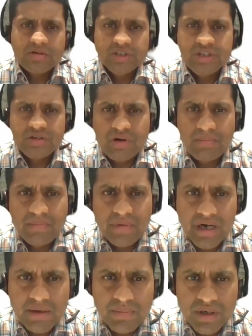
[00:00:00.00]
a question from
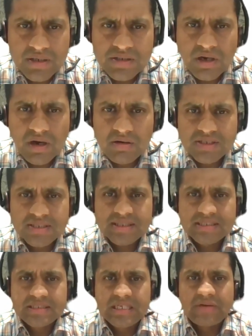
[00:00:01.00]
Raymond. So how does the
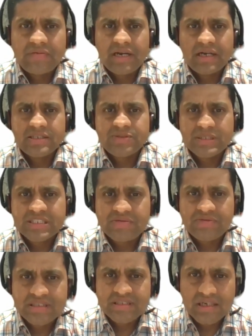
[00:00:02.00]
sensitivity and
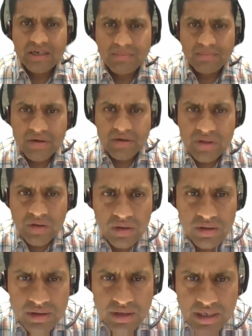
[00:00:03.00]
specificity compare with
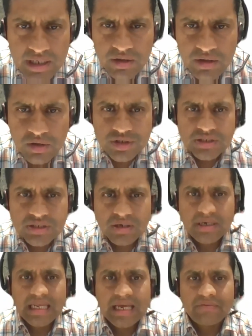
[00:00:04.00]
all the technologies
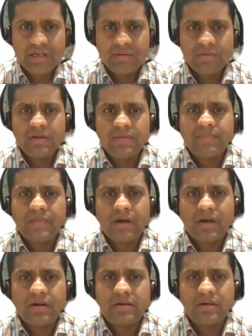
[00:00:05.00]
currently available?
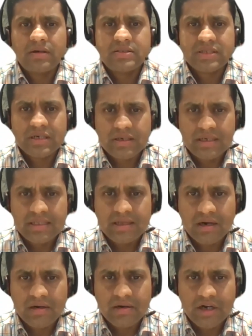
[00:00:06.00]
Current, certainly
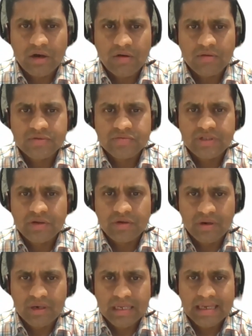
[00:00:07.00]
there are trade-offs with
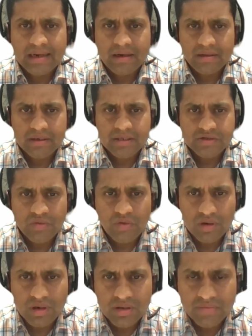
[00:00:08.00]
your tech and others. So
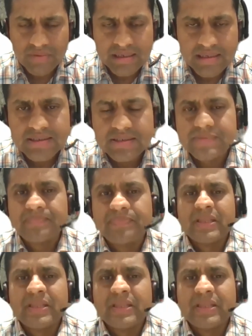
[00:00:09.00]
what are the weaknesses?